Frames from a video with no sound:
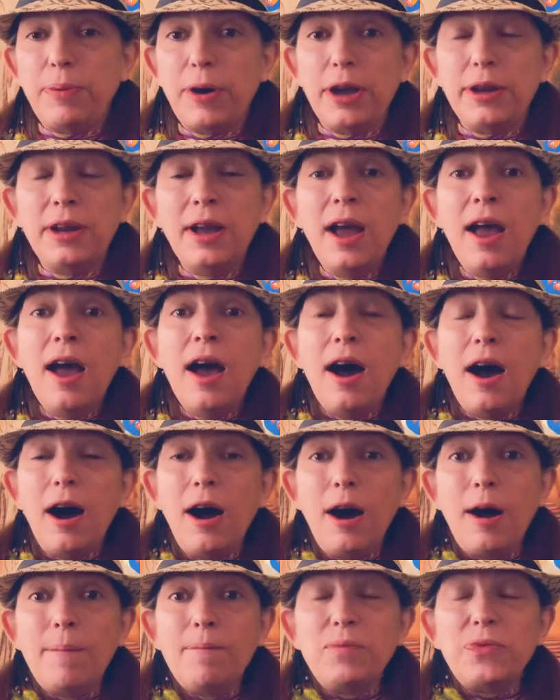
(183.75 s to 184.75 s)
But
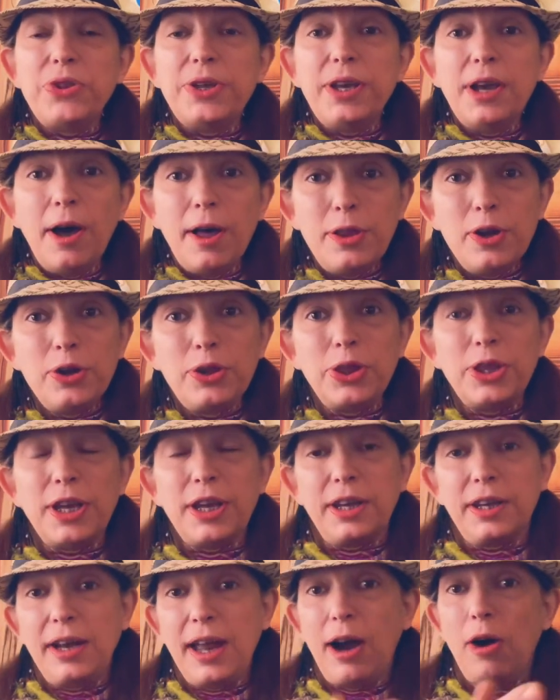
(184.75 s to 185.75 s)
the other
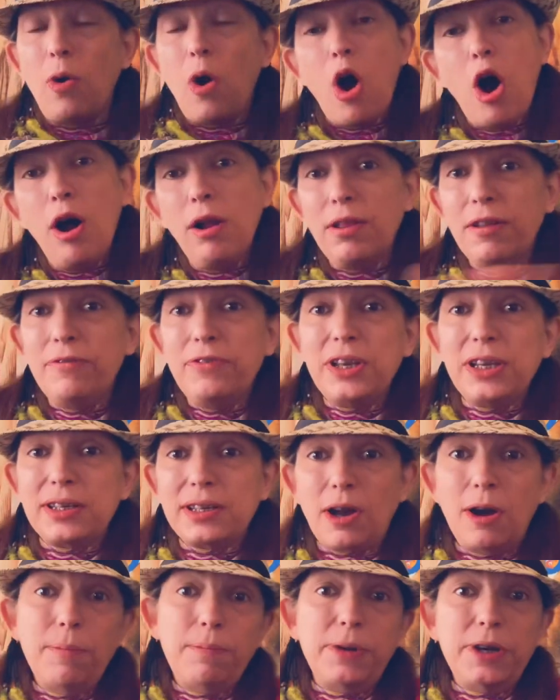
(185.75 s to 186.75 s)
thing, now all of these
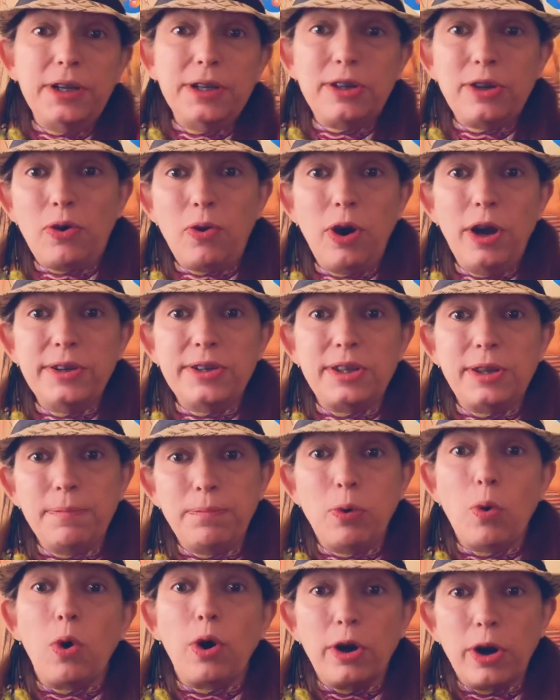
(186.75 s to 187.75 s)
companies across the
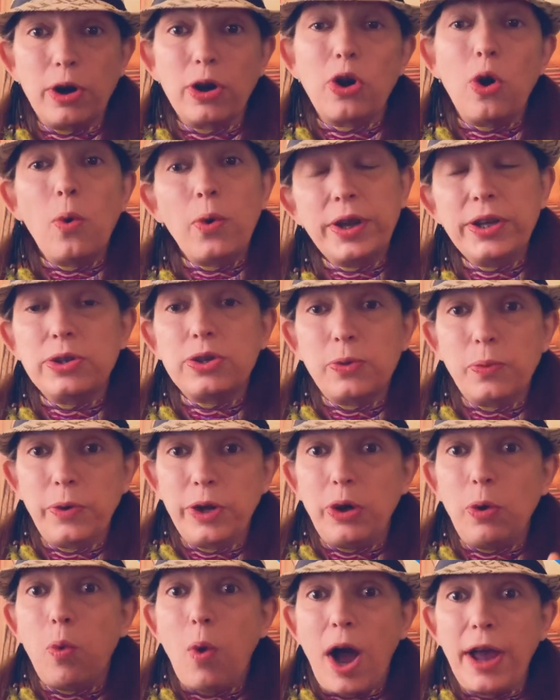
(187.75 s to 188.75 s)
board are going to
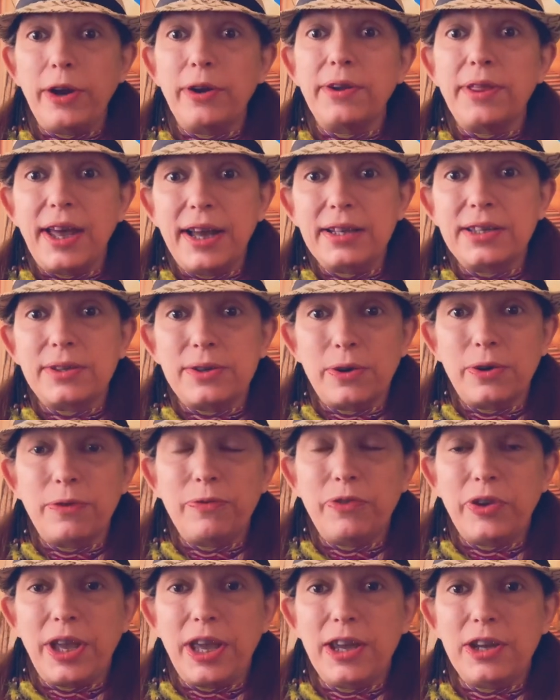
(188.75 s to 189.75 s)
require that
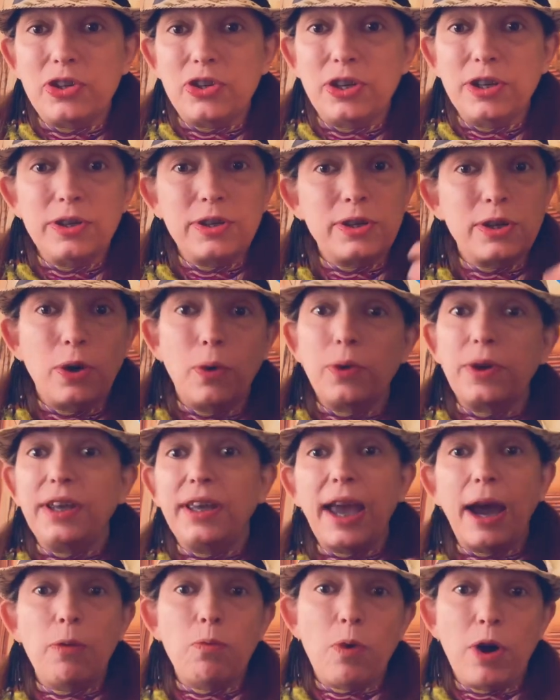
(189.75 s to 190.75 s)
certification. So
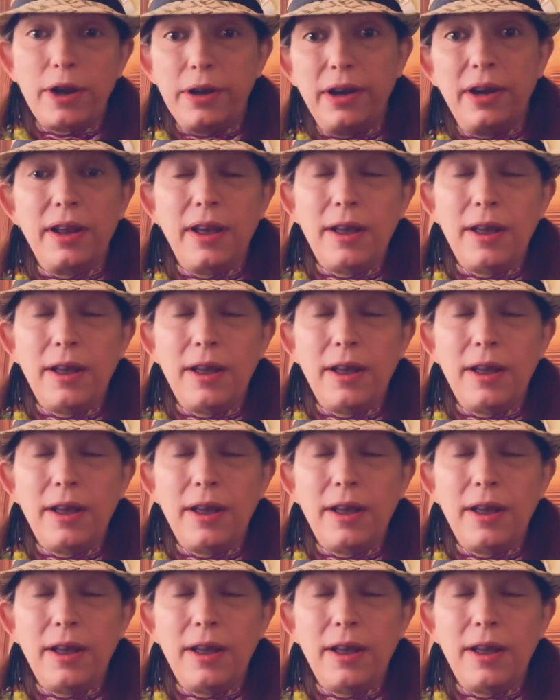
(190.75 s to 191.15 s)
get one.